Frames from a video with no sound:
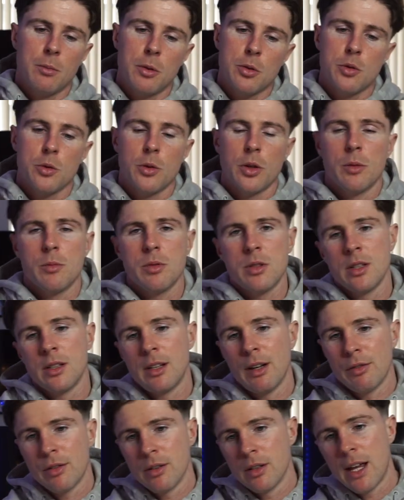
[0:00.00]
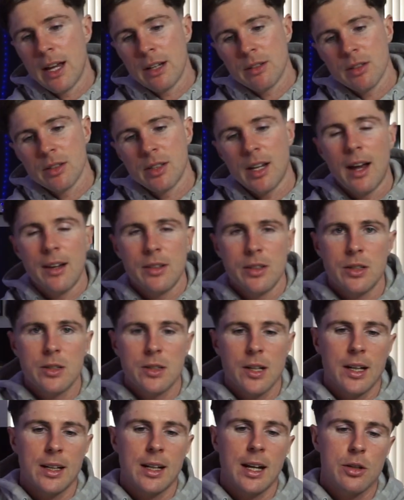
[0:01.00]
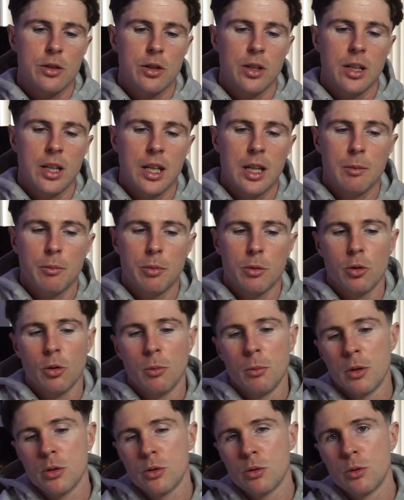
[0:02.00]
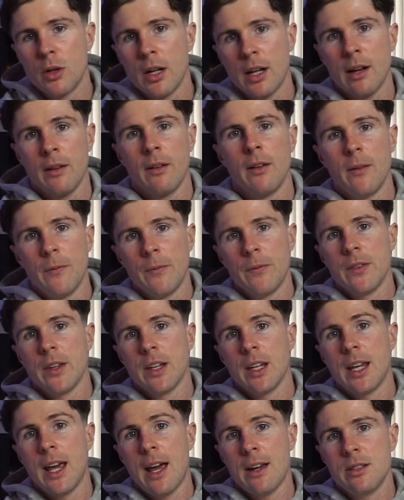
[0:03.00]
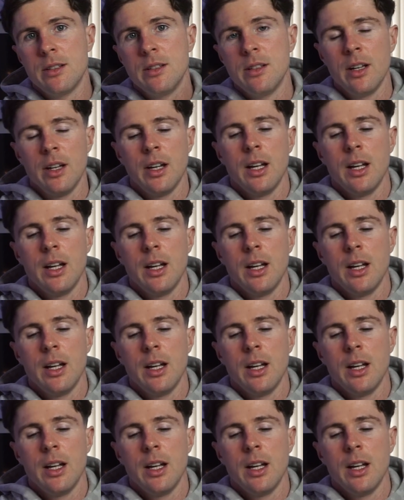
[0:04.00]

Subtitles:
muscle groups and different exercises, and that's going to keep your muscle kind of guessing,